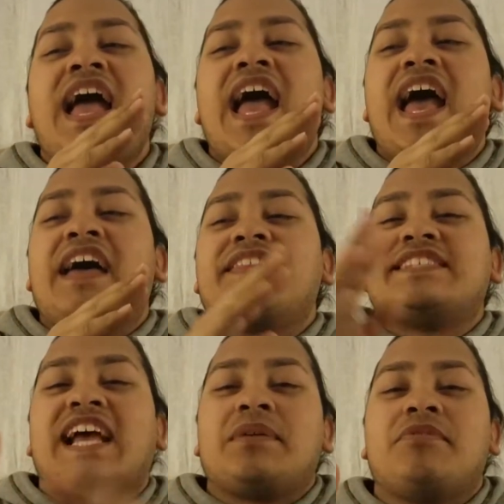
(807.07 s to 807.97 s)
And the
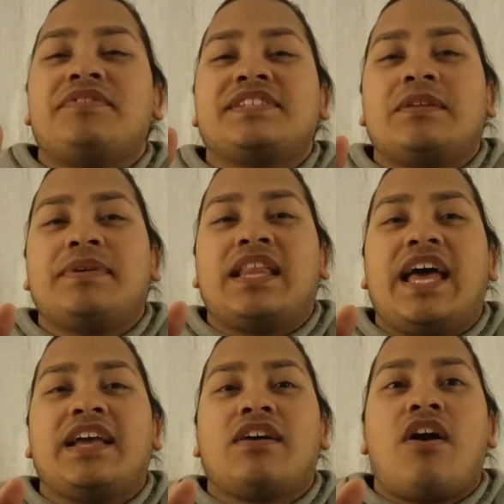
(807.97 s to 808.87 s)
second movie's going to be
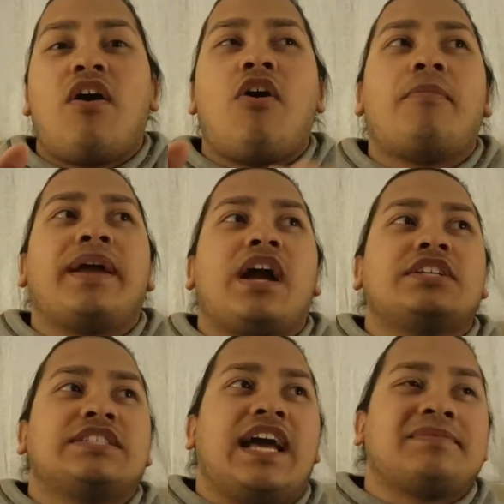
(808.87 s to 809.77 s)
like, oh my
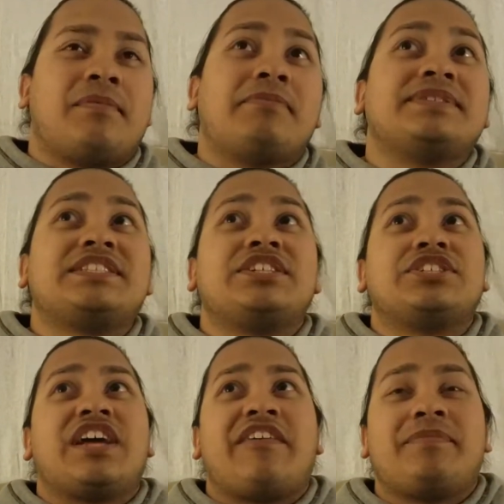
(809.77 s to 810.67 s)
god, you guys, my mom's still
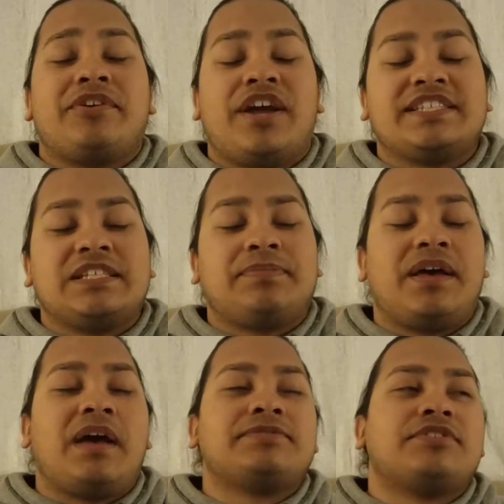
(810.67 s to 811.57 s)
driving me crazy,
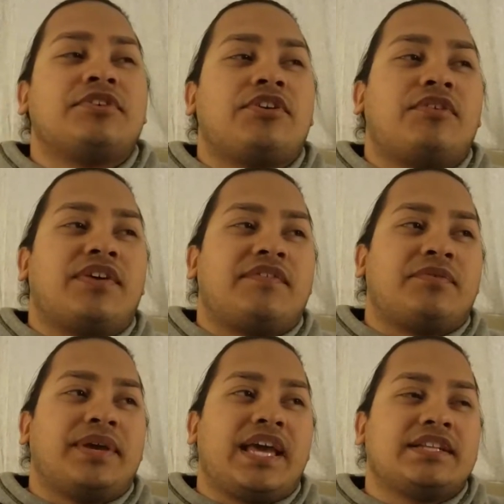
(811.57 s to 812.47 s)
but I'm still going over every
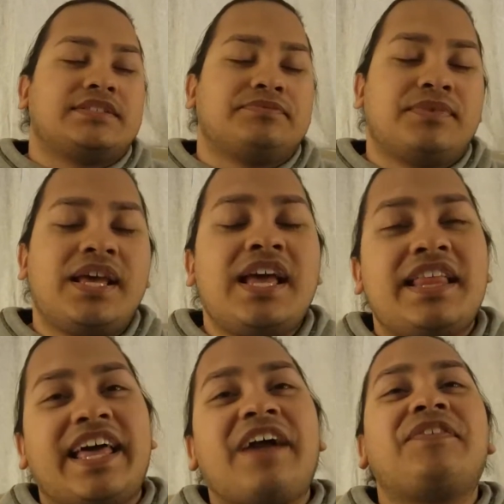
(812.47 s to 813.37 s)
weekend.
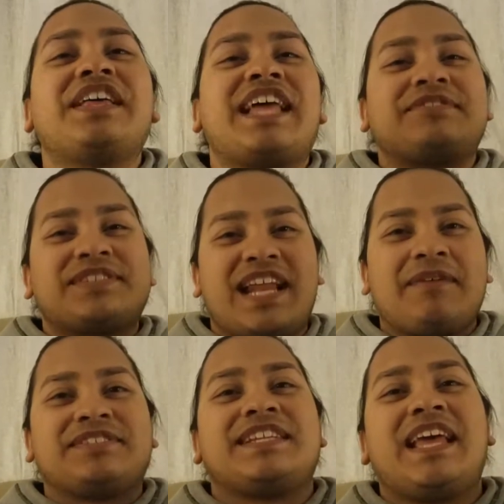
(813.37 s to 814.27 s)
Like, I feel like that's what's going to
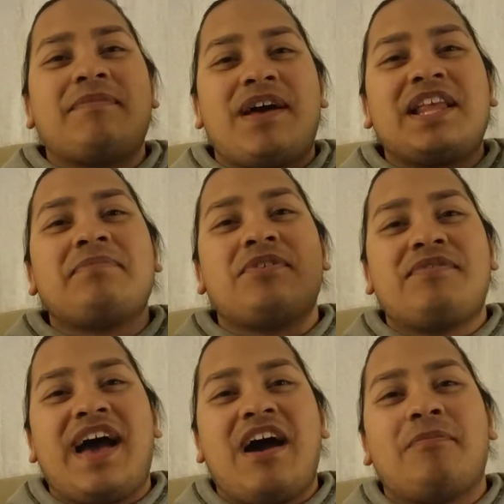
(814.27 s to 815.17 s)
happen. She's going to get money, move
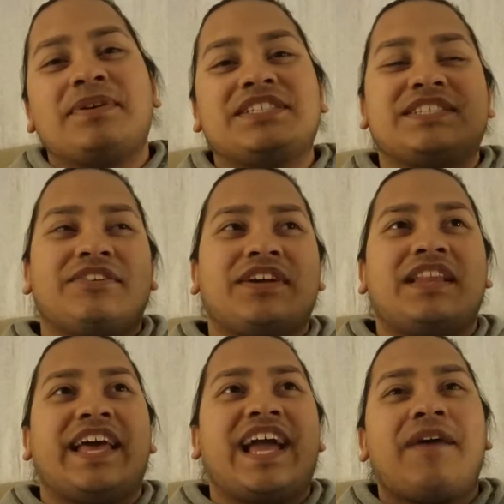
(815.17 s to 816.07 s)
out, but she's still going
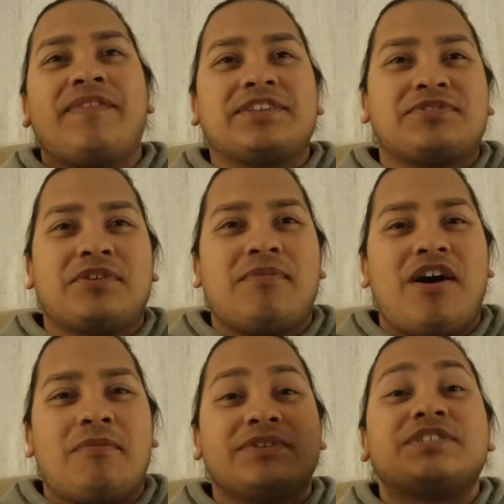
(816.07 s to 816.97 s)
to, like, have fights with her
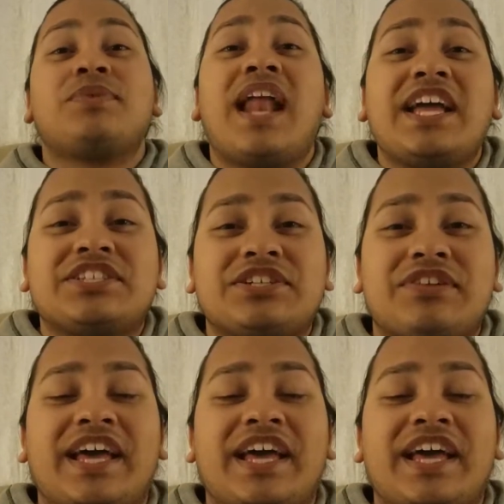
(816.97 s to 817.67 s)
mom, which is what I do.